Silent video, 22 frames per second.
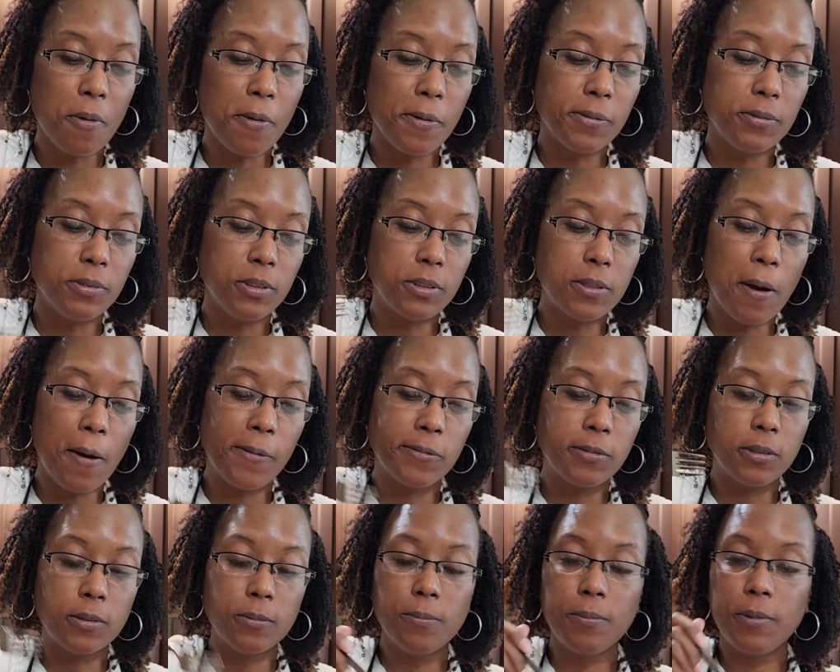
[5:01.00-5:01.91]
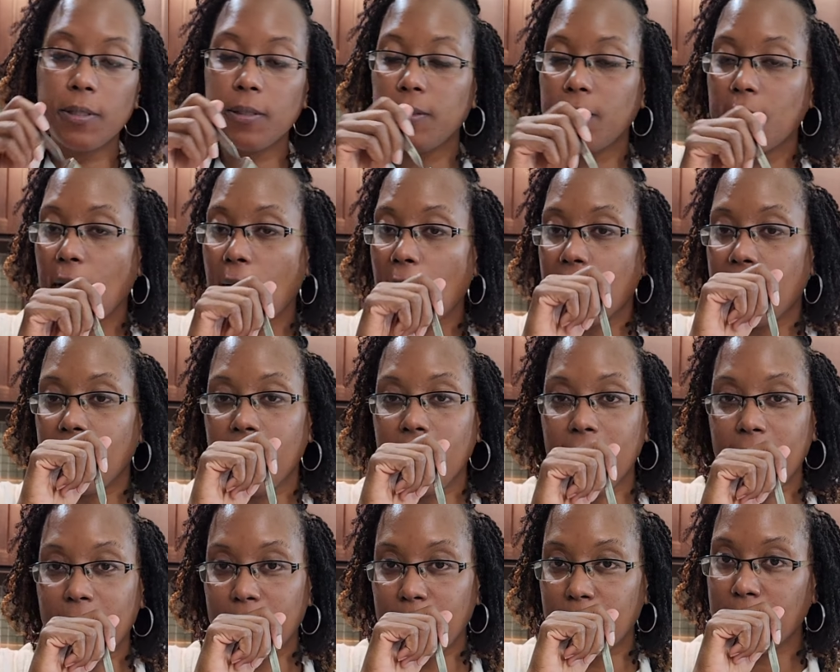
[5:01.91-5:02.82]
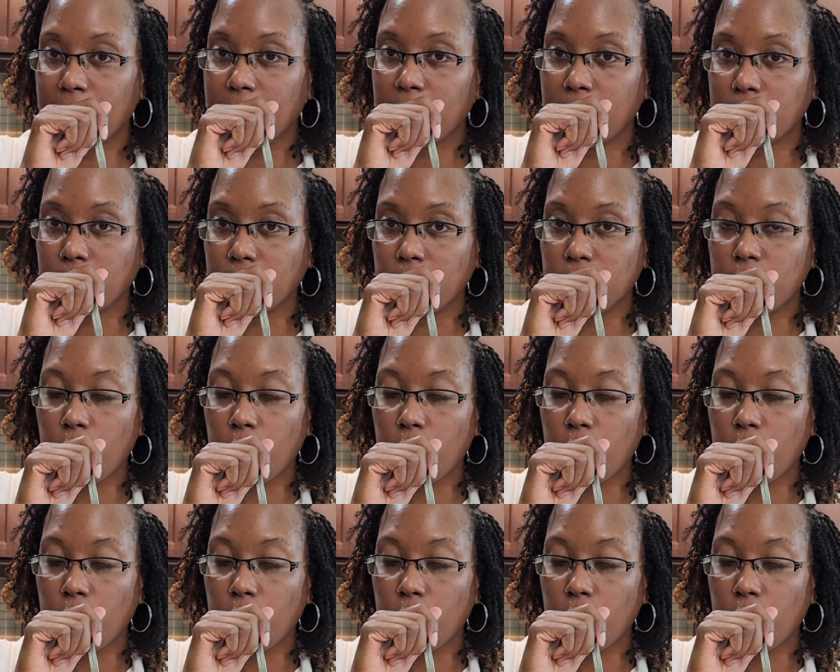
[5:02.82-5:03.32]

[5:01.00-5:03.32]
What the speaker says: You know, something about that eggnog.